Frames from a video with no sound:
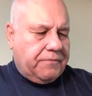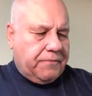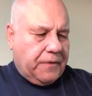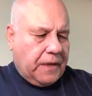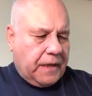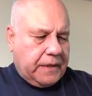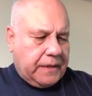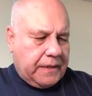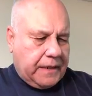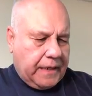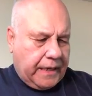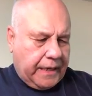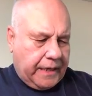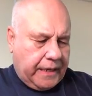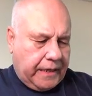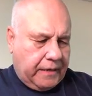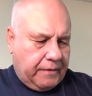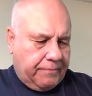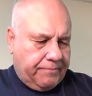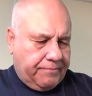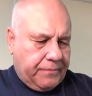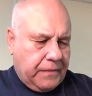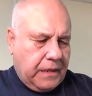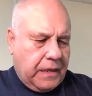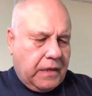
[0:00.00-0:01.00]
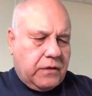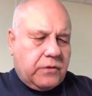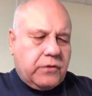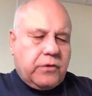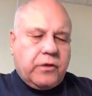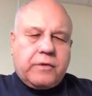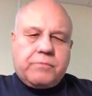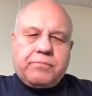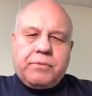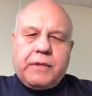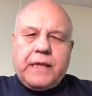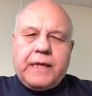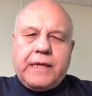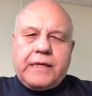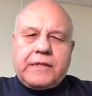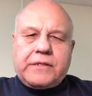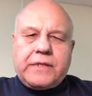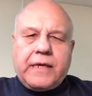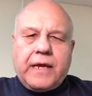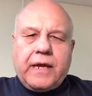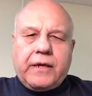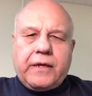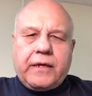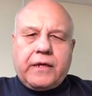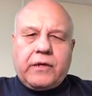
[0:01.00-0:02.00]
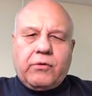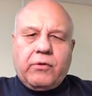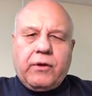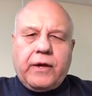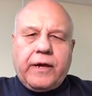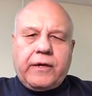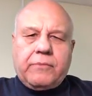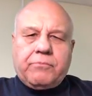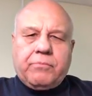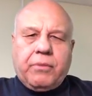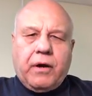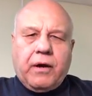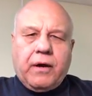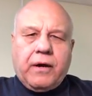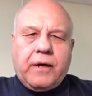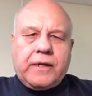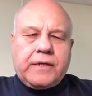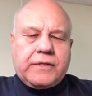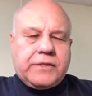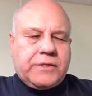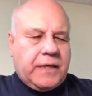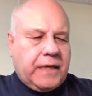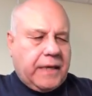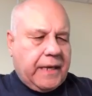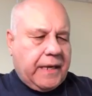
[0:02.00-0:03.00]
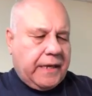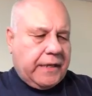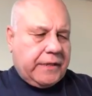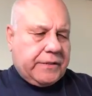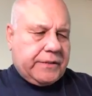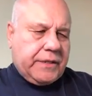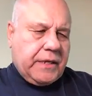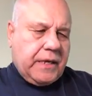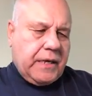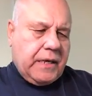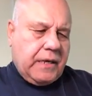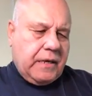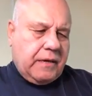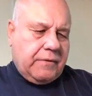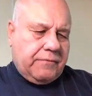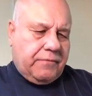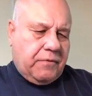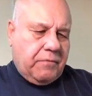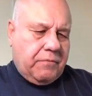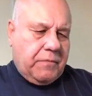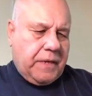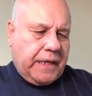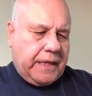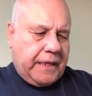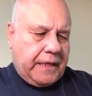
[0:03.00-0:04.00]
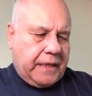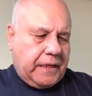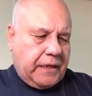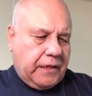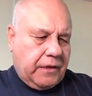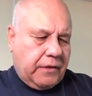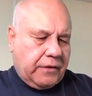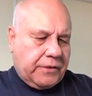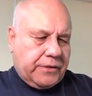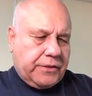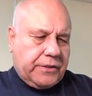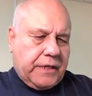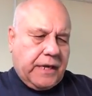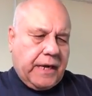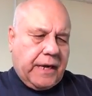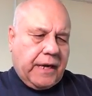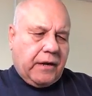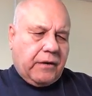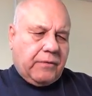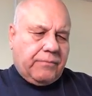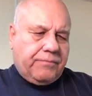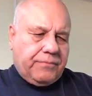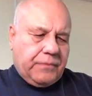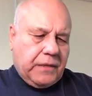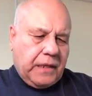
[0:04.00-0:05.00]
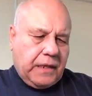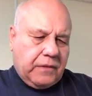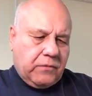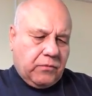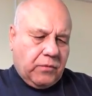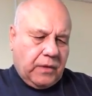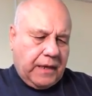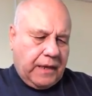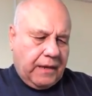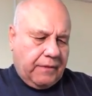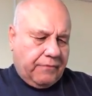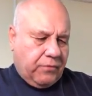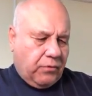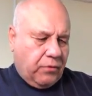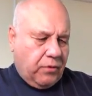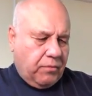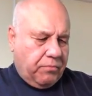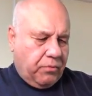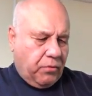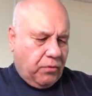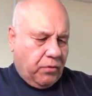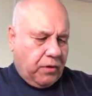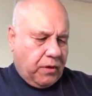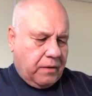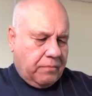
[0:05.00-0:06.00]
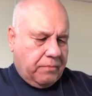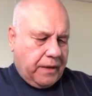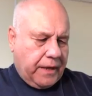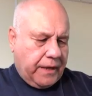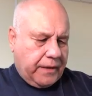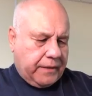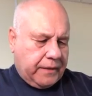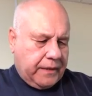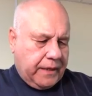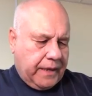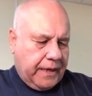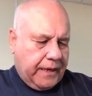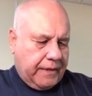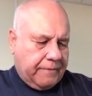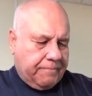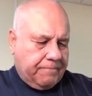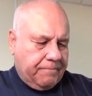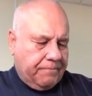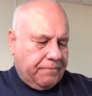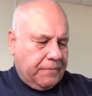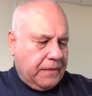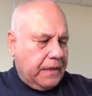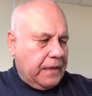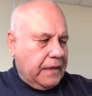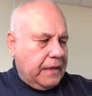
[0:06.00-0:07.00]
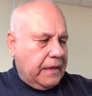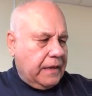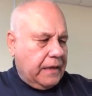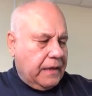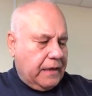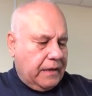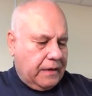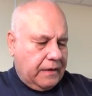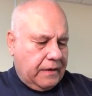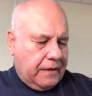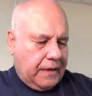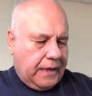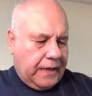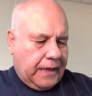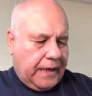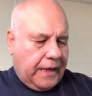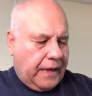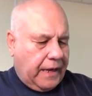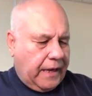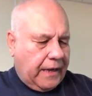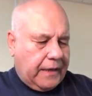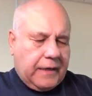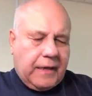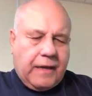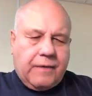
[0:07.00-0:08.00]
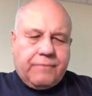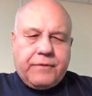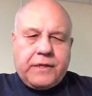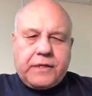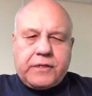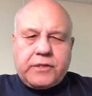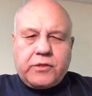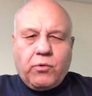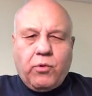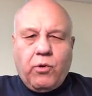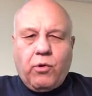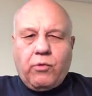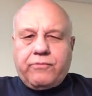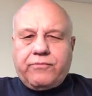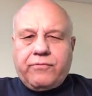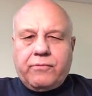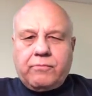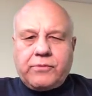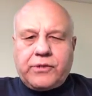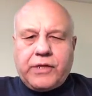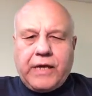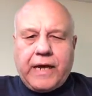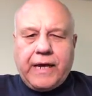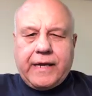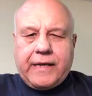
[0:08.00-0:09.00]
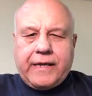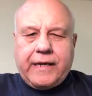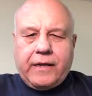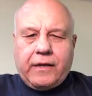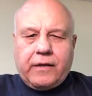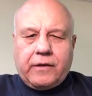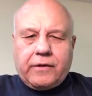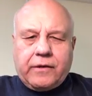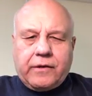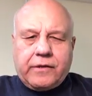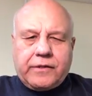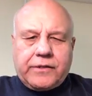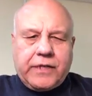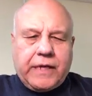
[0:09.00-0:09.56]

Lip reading: Fun Day took place out at Craig Park, as it has for many years now, and we have a report about that. I love this quote from Jack Elder.